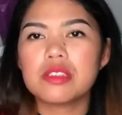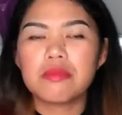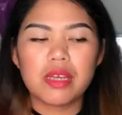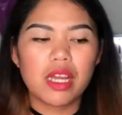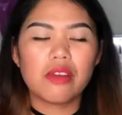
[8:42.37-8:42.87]

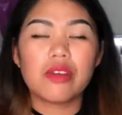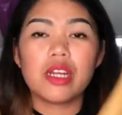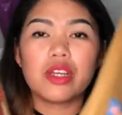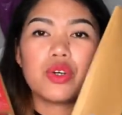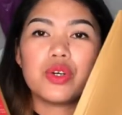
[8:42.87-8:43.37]
Smell
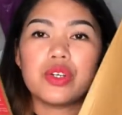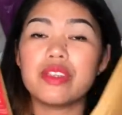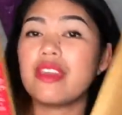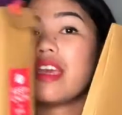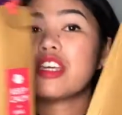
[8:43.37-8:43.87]
really
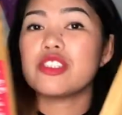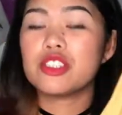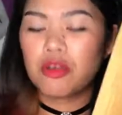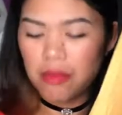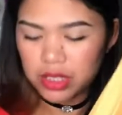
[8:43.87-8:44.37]
good. Thank you
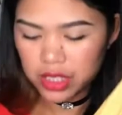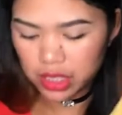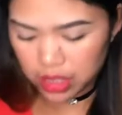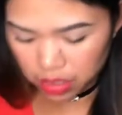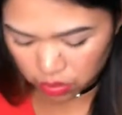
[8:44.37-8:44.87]
so much,
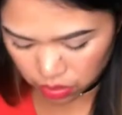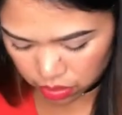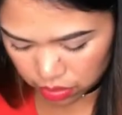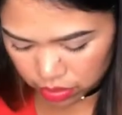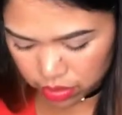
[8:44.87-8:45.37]
Ate
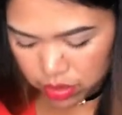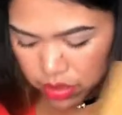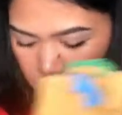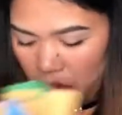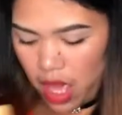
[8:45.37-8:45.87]

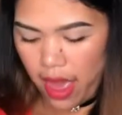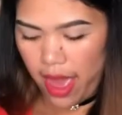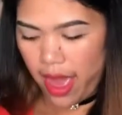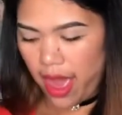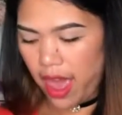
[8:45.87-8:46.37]
Lolo.
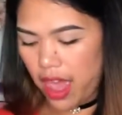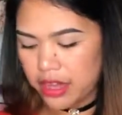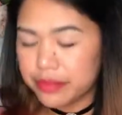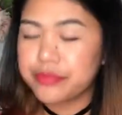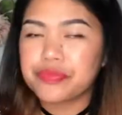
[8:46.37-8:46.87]

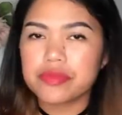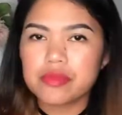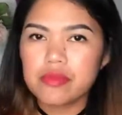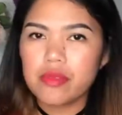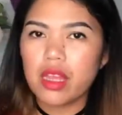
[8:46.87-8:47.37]
And
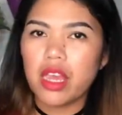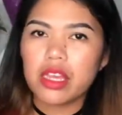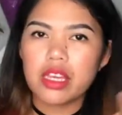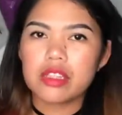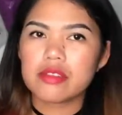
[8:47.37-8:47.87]

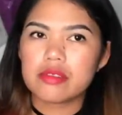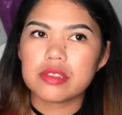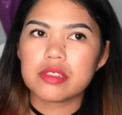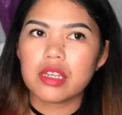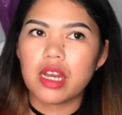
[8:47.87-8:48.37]
I got
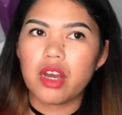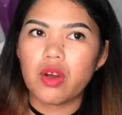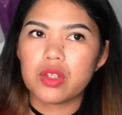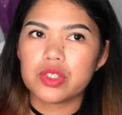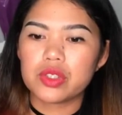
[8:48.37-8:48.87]

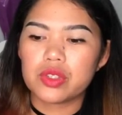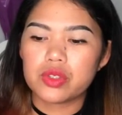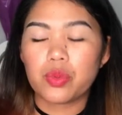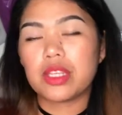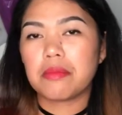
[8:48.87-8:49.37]
also
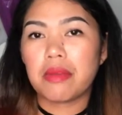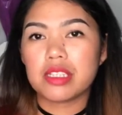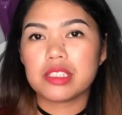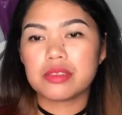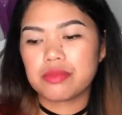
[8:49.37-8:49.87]
$20
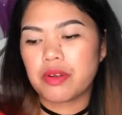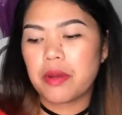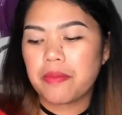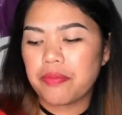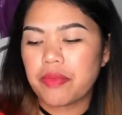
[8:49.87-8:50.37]

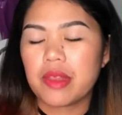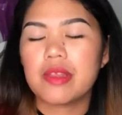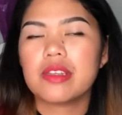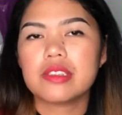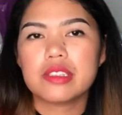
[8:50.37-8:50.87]
from
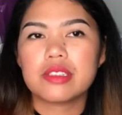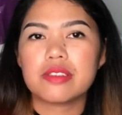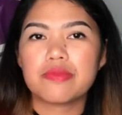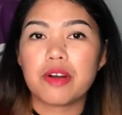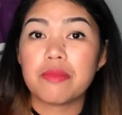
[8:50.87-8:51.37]

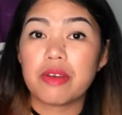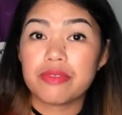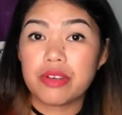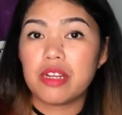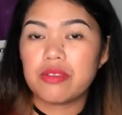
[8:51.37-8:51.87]
my
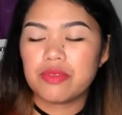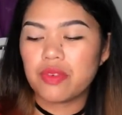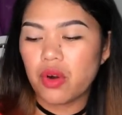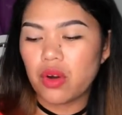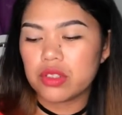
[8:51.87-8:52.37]
friend
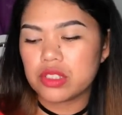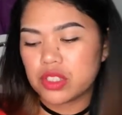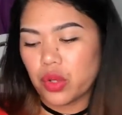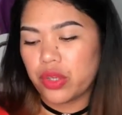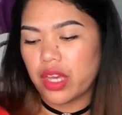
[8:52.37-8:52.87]
Vaughn.
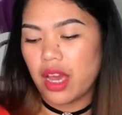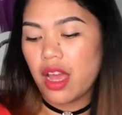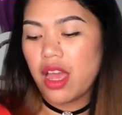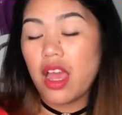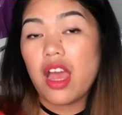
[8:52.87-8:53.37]
So, yeah.
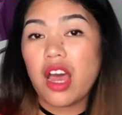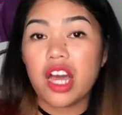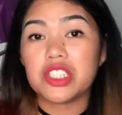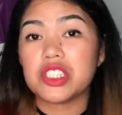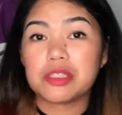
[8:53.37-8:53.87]

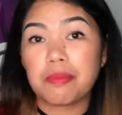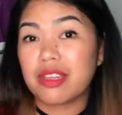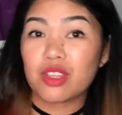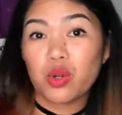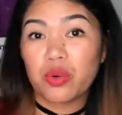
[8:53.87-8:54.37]
I just
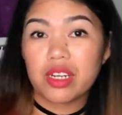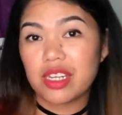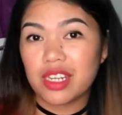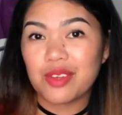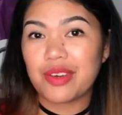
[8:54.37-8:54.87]
spent
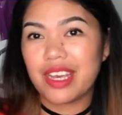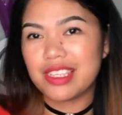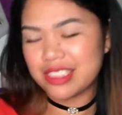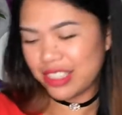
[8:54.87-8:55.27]
already anyway.